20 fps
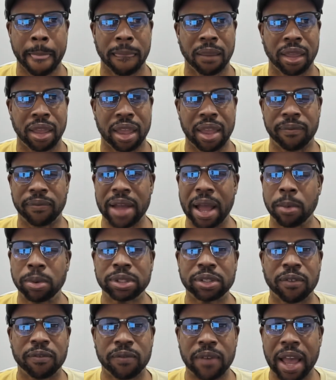if I was
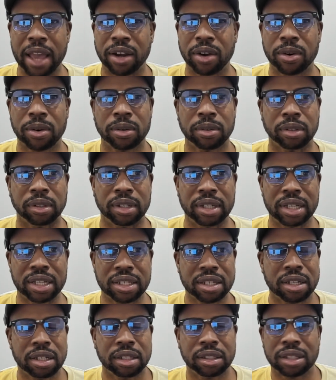a fighter
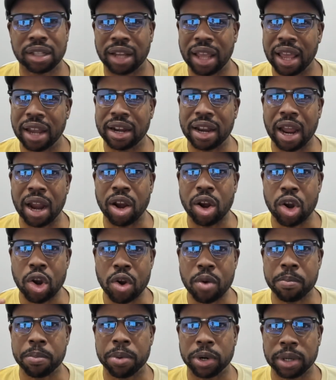listening to that and I
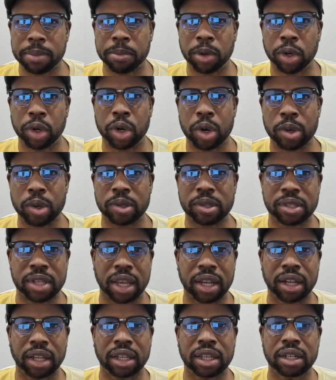heard Buddy McGirt say
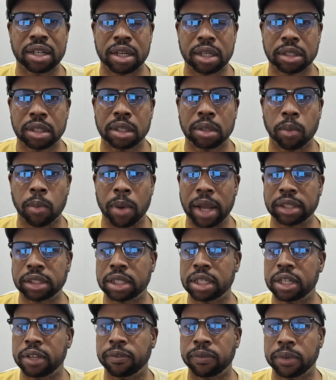that he doesn't watch
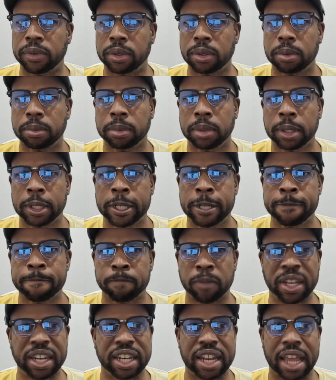any film
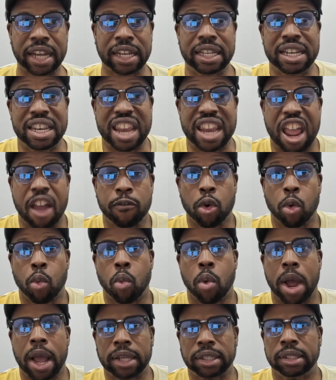and that he never
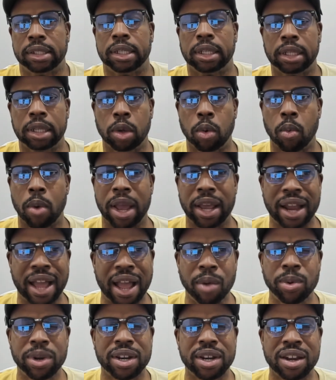watched Dillian Whyte, I
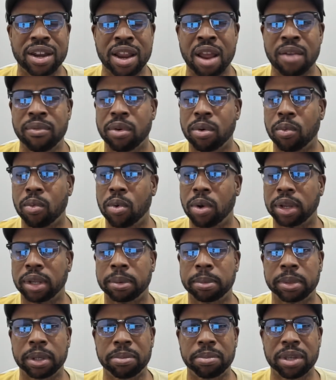would never want
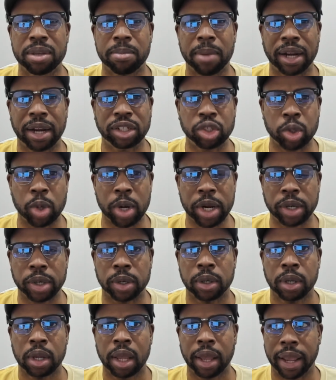him to be my trainer.
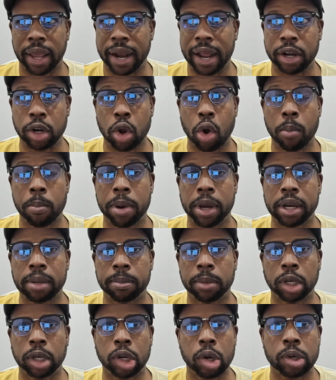And I know Buddy
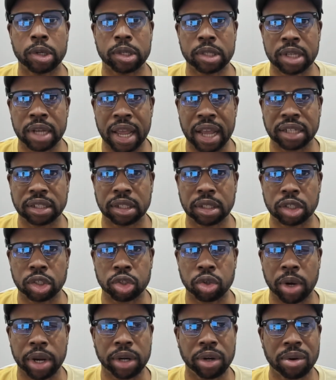McGirt is an excellent
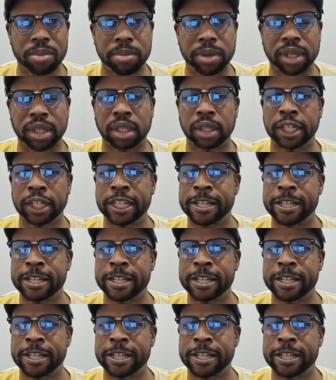trainer, but